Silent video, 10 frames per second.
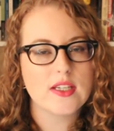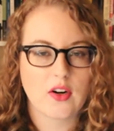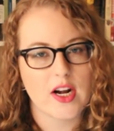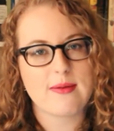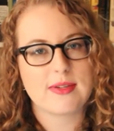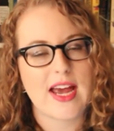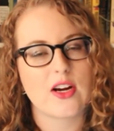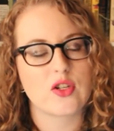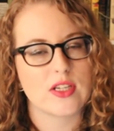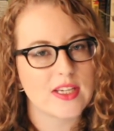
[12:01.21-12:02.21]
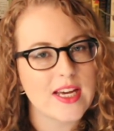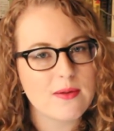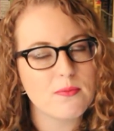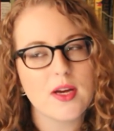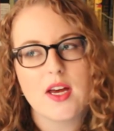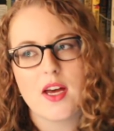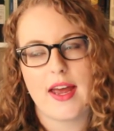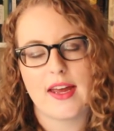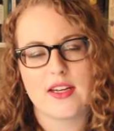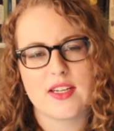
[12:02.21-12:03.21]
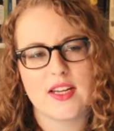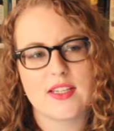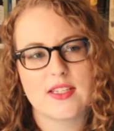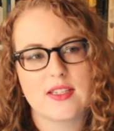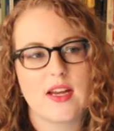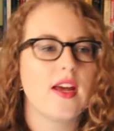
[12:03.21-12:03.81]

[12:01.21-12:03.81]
Her name is actually Kim, and it's